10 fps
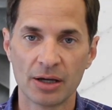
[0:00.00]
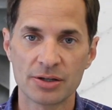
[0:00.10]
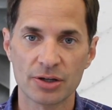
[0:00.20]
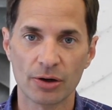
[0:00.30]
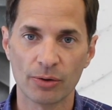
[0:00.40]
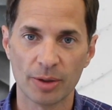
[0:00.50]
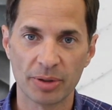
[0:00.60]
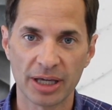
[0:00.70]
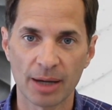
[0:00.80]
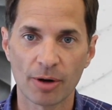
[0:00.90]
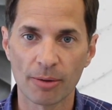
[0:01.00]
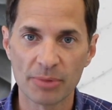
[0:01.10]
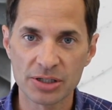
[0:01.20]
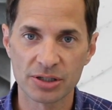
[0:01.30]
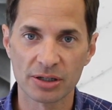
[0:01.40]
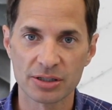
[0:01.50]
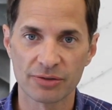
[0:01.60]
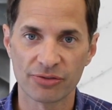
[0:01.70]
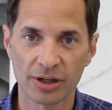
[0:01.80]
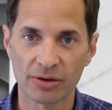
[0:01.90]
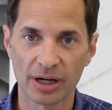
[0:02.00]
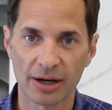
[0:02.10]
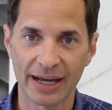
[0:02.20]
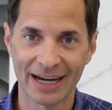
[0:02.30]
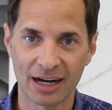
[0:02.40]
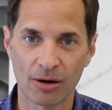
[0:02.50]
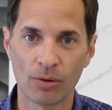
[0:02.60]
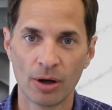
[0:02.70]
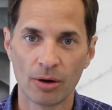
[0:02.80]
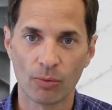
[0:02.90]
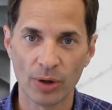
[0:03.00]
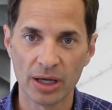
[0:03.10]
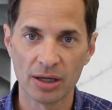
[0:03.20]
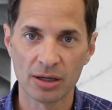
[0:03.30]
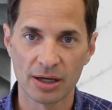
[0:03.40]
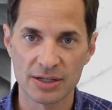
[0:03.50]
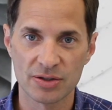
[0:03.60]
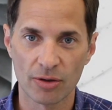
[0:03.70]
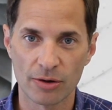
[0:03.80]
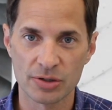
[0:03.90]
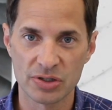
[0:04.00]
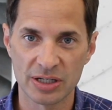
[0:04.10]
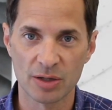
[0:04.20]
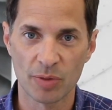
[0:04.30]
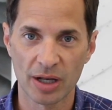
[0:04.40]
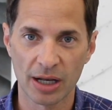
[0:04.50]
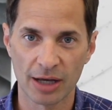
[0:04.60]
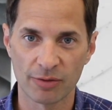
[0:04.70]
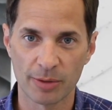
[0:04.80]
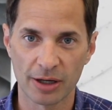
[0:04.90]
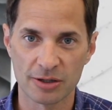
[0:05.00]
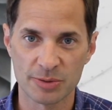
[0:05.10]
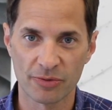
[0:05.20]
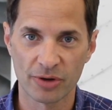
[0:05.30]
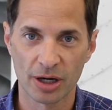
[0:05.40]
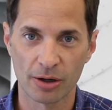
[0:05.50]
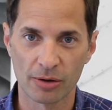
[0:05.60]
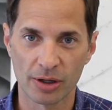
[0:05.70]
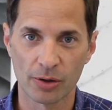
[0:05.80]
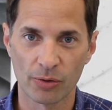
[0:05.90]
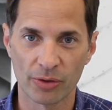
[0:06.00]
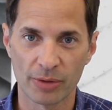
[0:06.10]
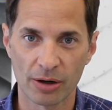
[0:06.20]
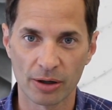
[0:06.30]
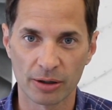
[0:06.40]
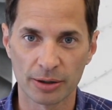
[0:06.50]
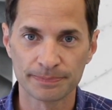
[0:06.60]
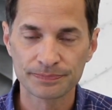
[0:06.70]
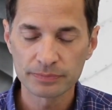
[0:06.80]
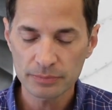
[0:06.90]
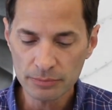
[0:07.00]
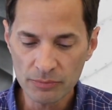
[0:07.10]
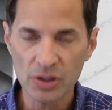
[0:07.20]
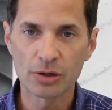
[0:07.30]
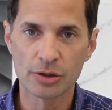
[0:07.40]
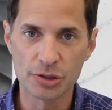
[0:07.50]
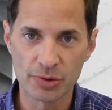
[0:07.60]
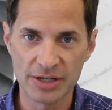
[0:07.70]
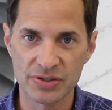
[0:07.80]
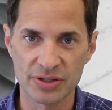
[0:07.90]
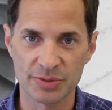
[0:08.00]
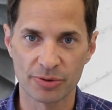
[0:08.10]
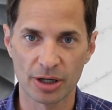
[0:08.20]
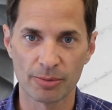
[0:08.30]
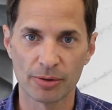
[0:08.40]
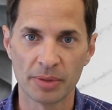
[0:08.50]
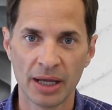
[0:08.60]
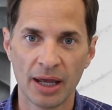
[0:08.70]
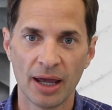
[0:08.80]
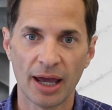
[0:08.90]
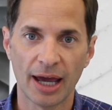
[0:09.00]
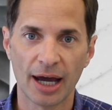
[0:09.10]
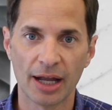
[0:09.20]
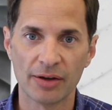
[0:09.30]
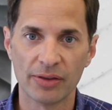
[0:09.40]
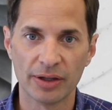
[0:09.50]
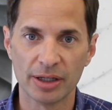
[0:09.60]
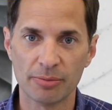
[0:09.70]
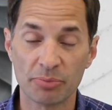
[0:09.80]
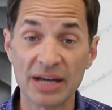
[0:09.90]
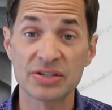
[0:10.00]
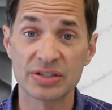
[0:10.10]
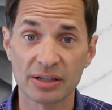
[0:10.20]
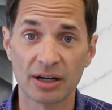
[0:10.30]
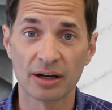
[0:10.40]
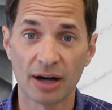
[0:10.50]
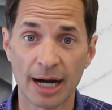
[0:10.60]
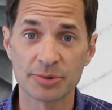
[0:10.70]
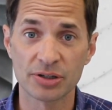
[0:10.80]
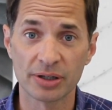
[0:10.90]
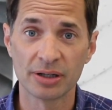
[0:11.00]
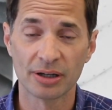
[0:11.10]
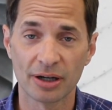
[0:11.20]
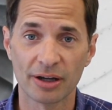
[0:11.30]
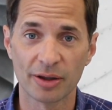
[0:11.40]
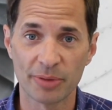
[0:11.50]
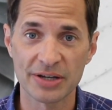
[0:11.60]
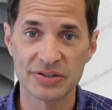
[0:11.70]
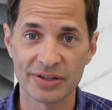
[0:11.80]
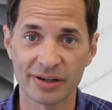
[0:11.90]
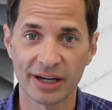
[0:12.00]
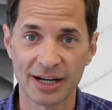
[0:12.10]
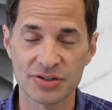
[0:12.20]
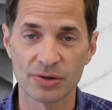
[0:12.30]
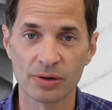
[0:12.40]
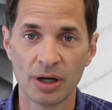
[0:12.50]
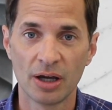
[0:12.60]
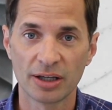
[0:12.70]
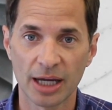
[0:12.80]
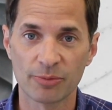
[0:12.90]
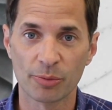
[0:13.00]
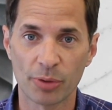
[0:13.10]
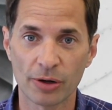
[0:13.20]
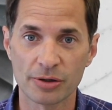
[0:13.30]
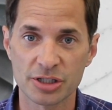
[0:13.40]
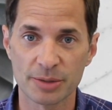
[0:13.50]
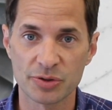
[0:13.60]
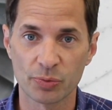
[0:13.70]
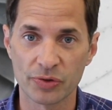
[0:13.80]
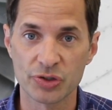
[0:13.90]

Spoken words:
So it became our mission to figure out how we, as the largest independent heavy maintenance provider in North America, could address this problem. And the best option, the best answer came from partnerships with